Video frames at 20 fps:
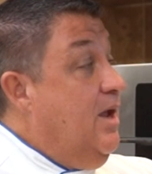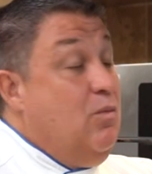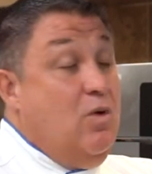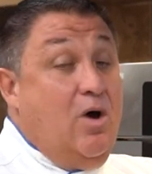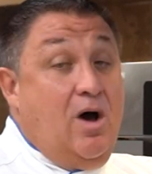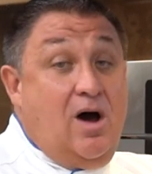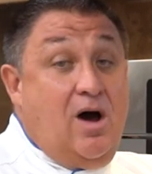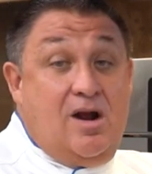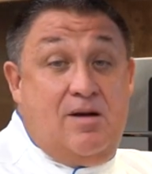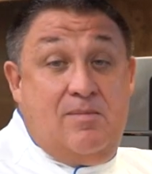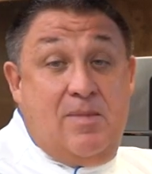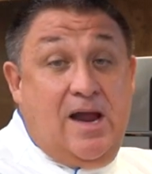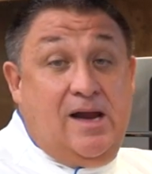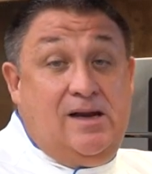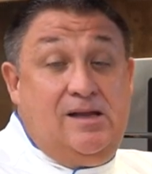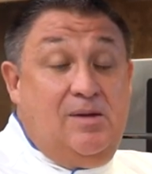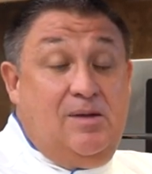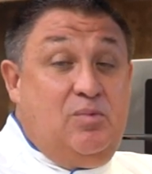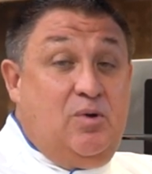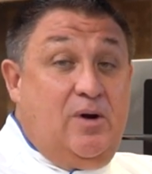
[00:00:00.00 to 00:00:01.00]
will
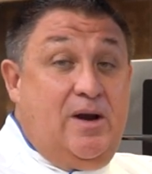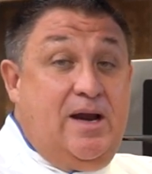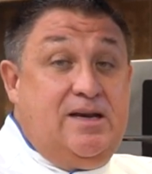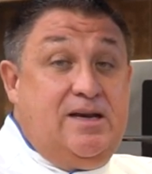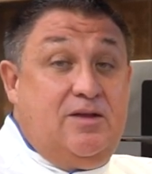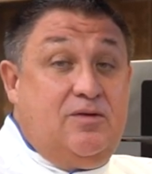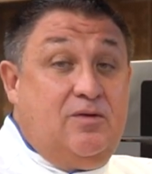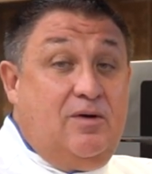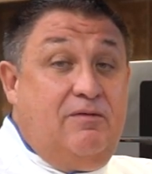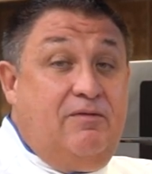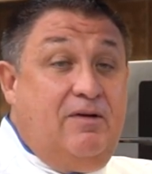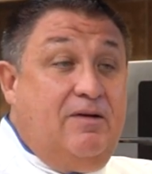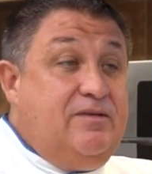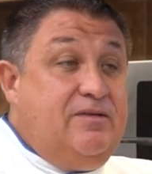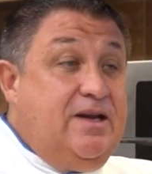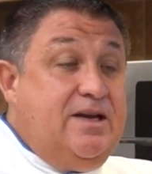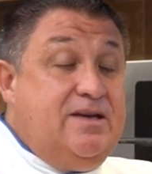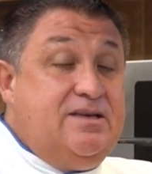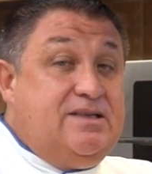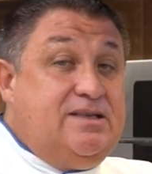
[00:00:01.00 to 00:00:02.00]
automatically preheat to
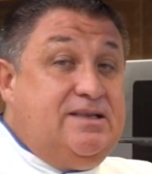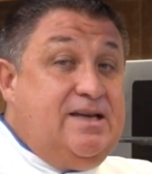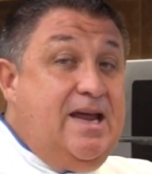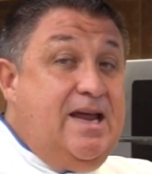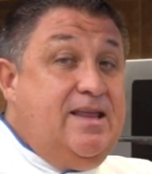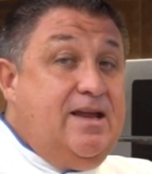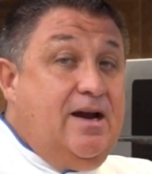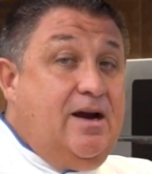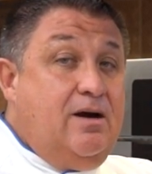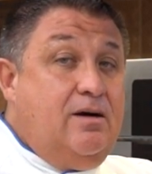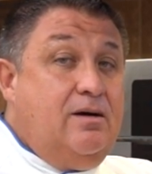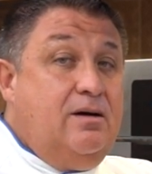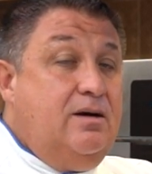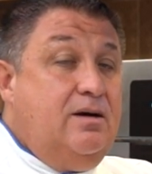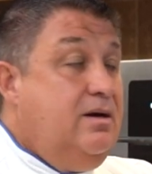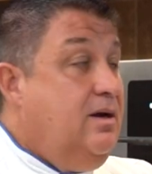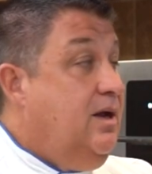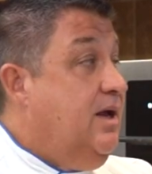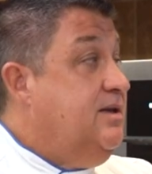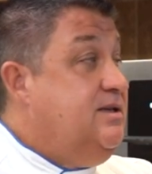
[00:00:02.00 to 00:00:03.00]
350 and stay there
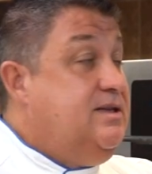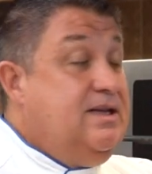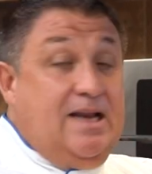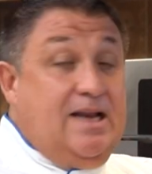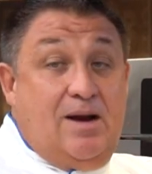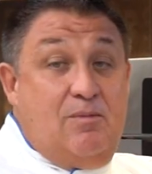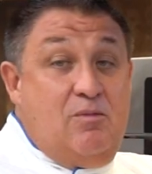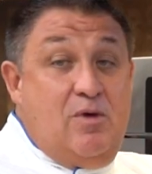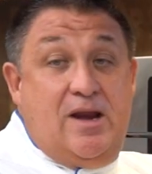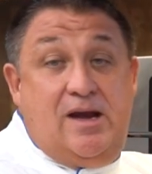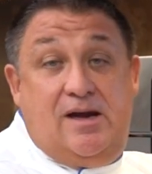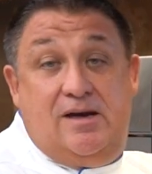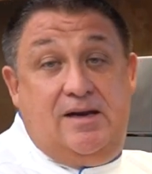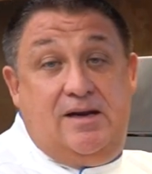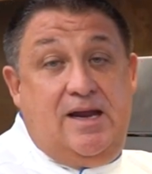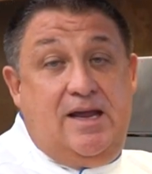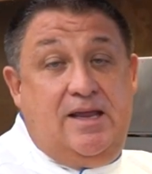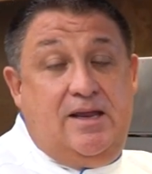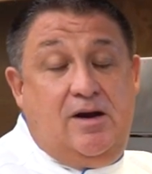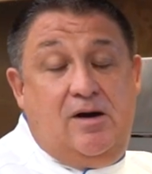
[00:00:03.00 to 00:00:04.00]
until I'm ready to
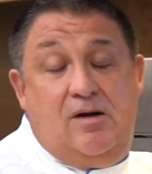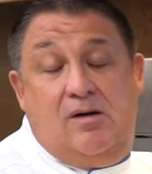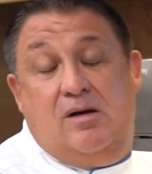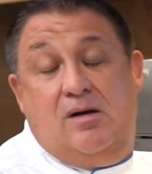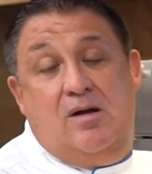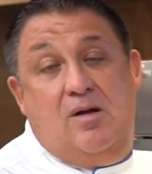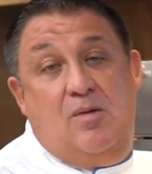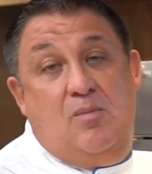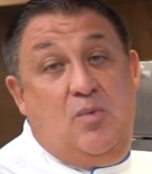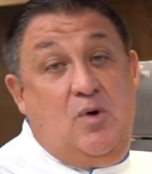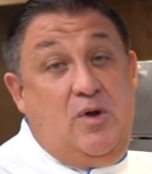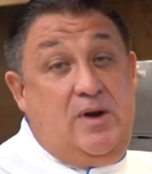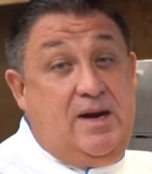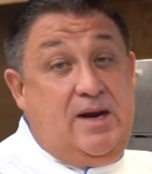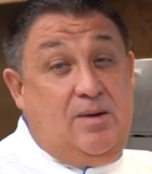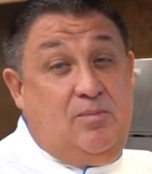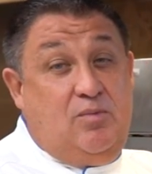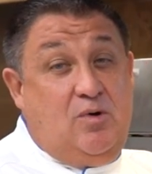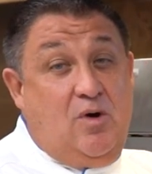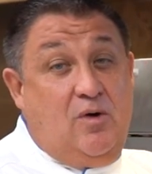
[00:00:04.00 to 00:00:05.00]
either put
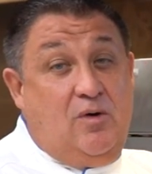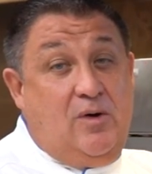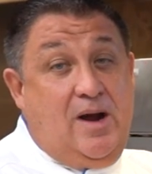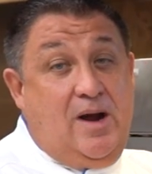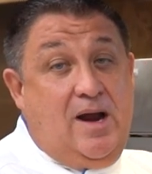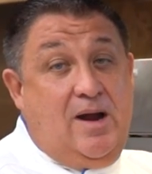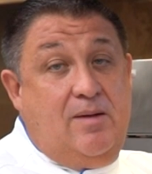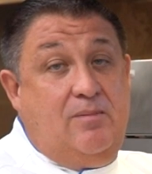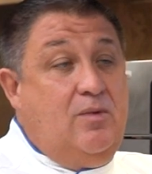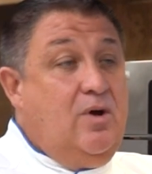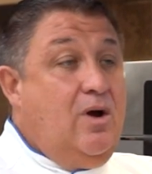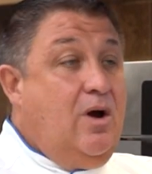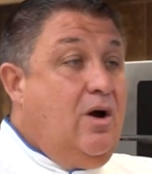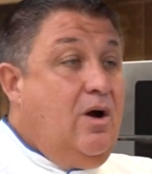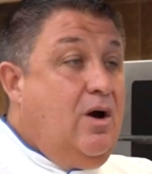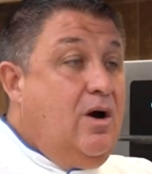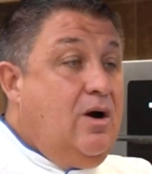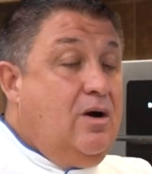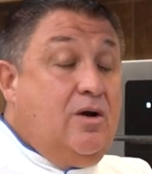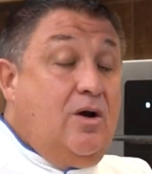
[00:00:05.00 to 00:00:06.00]
in a program
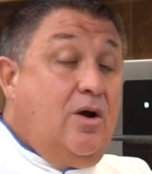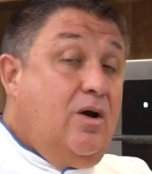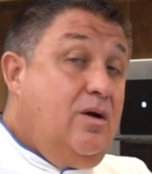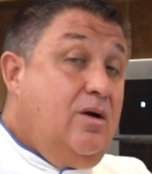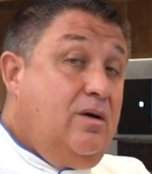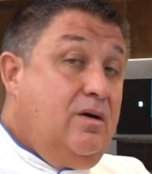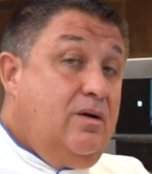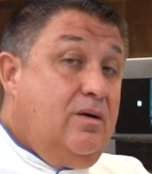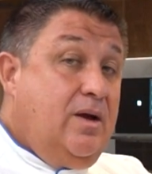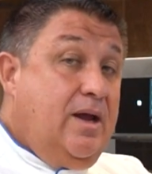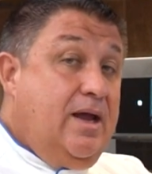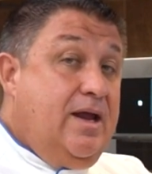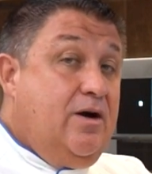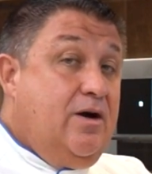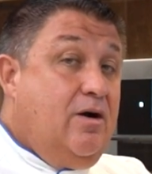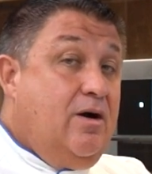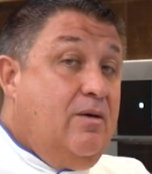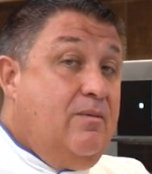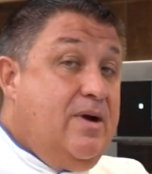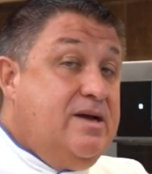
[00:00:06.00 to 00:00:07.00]
or
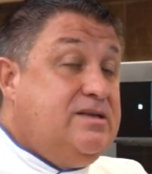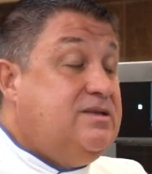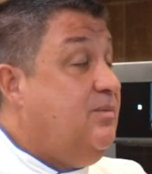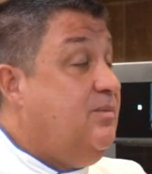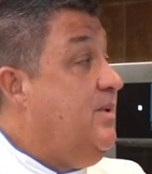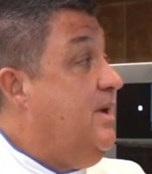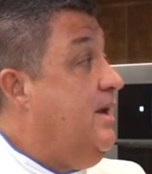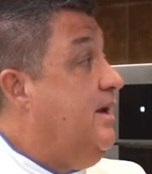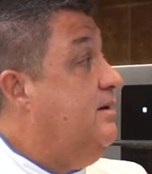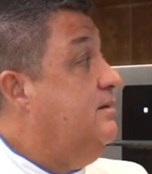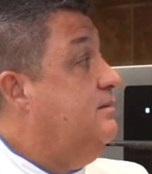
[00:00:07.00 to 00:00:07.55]
enter a recipe.